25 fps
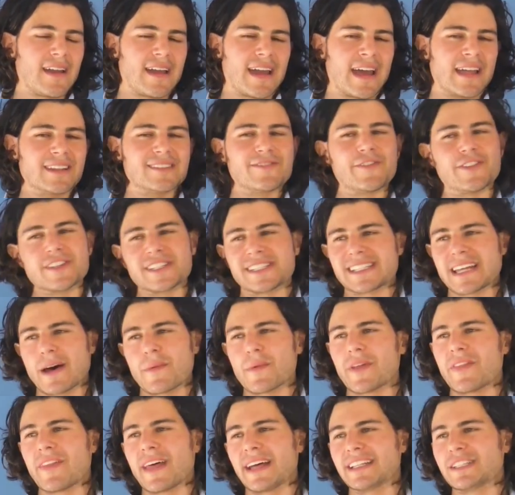And for
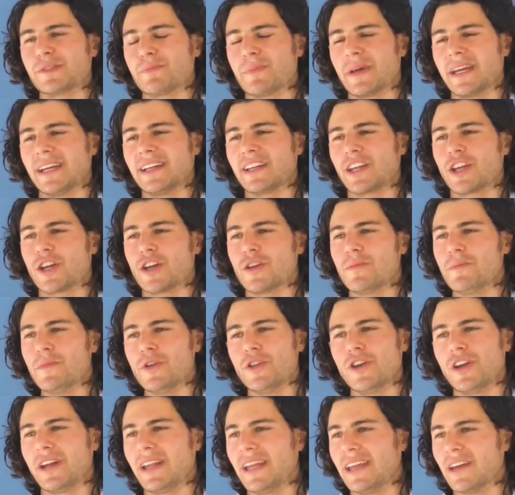someone that's been
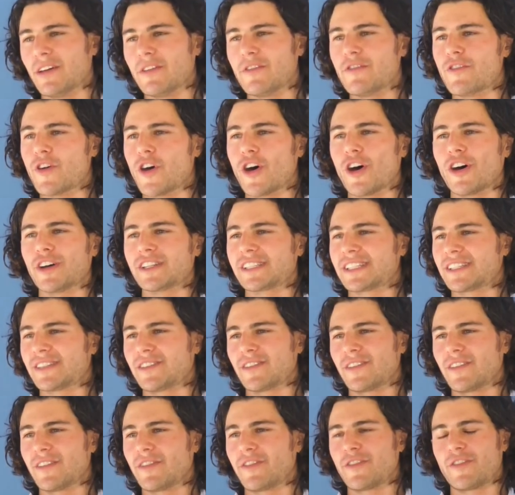community averse
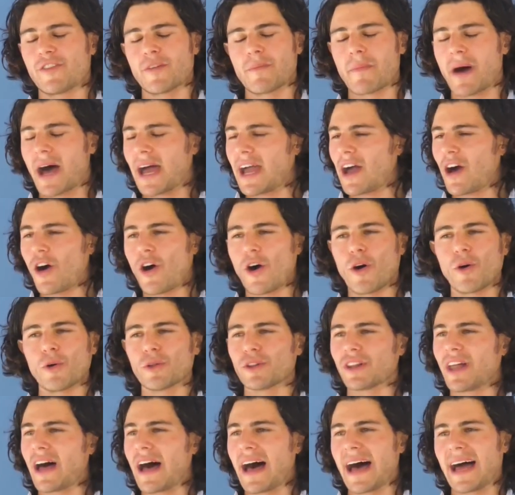for my
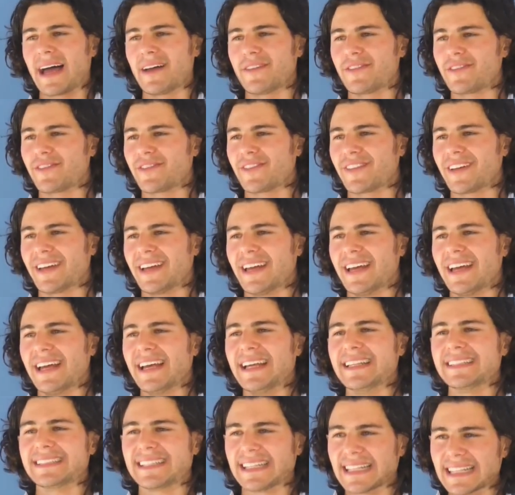whole life,
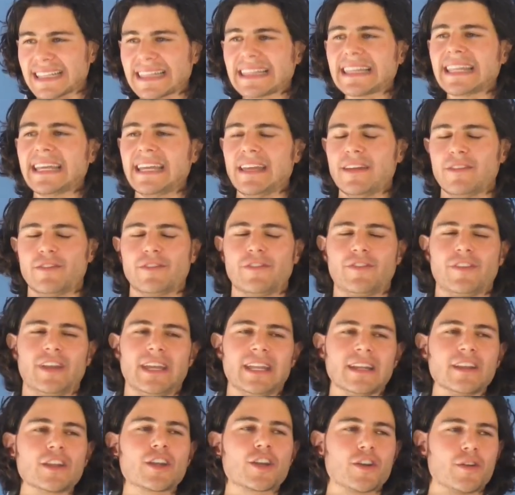to live
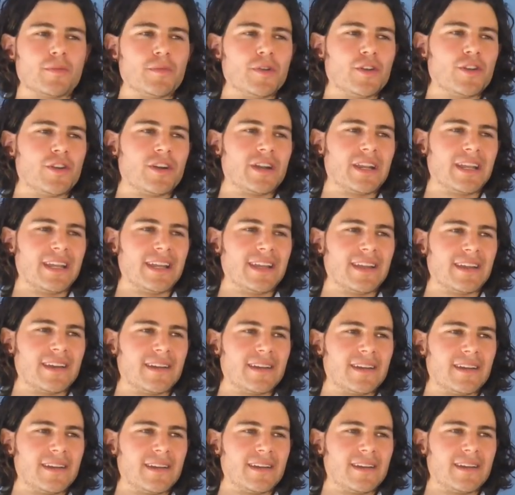in community
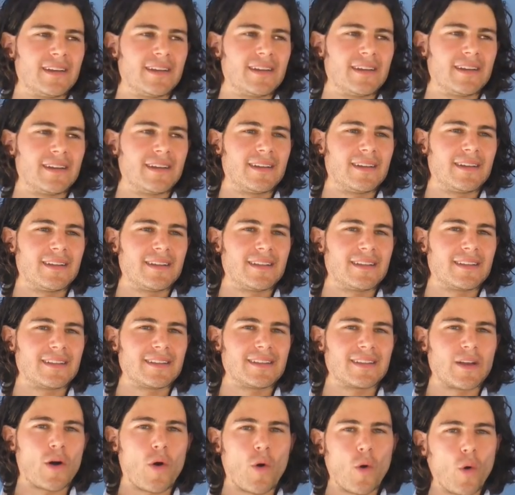
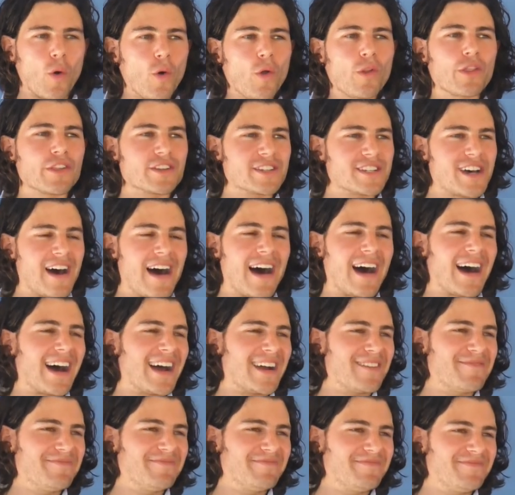all the
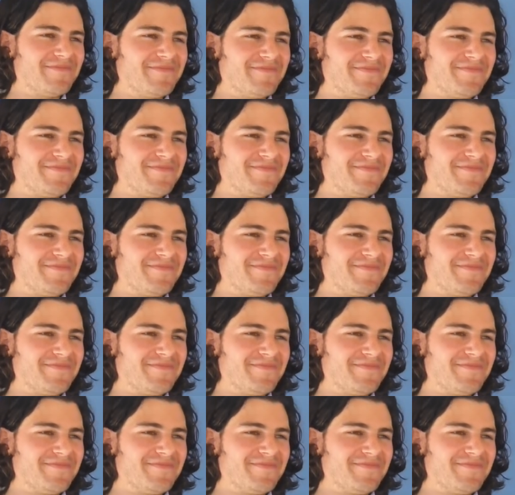time,